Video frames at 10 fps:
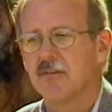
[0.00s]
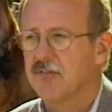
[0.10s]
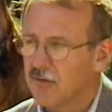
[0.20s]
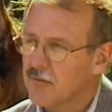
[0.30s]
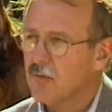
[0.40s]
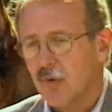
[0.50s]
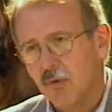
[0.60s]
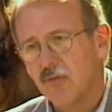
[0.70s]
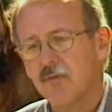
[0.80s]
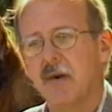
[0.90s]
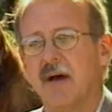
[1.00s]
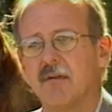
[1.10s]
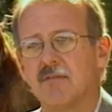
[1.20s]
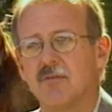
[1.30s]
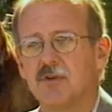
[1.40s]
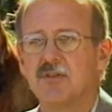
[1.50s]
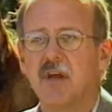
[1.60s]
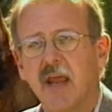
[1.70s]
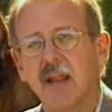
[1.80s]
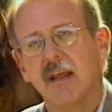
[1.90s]
certain rules about what you
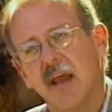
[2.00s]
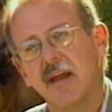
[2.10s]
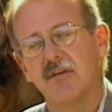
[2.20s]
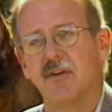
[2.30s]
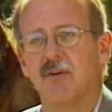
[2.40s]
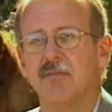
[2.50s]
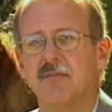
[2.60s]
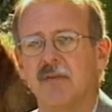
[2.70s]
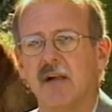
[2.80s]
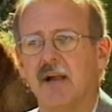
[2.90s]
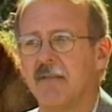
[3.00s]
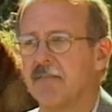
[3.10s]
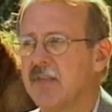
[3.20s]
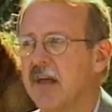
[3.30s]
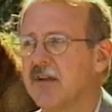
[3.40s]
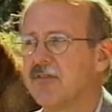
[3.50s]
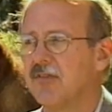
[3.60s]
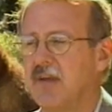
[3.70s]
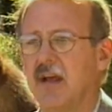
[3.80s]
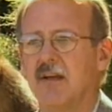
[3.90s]
can and can't do, and they
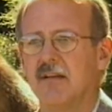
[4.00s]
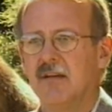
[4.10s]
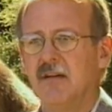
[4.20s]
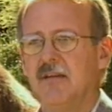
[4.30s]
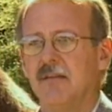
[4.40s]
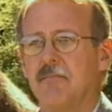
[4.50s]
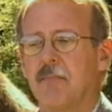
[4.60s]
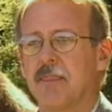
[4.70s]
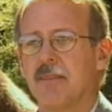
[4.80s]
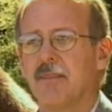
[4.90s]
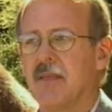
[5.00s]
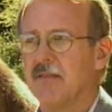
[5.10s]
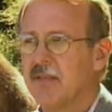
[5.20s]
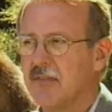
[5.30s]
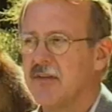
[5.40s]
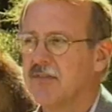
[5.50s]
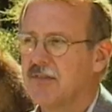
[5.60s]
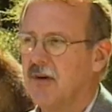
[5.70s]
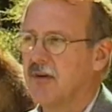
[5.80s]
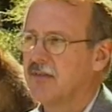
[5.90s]
understand that this
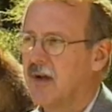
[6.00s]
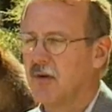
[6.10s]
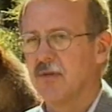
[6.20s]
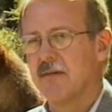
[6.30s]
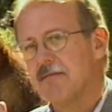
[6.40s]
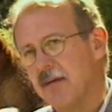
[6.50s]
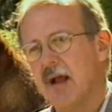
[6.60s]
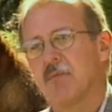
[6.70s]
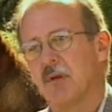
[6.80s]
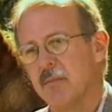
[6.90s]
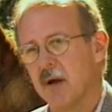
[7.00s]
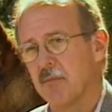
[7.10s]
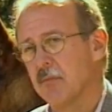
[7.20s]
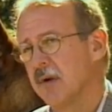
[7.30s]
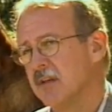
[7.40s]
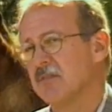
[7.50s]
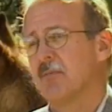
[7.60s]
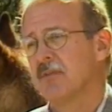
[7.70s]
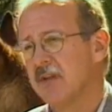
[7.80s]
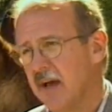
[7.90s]
dog's not only a family member, but he's a
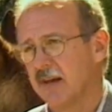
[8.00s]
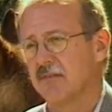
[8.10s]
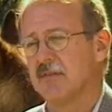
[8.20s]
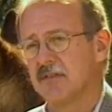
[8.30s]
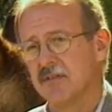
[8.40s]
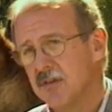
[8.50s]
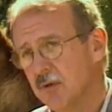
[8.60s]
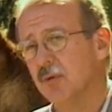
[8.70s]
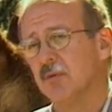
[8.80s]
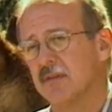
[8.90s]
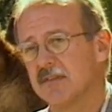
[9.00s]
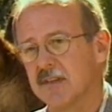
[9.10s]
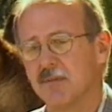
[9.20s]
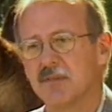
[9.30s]
protector. He's a tool in some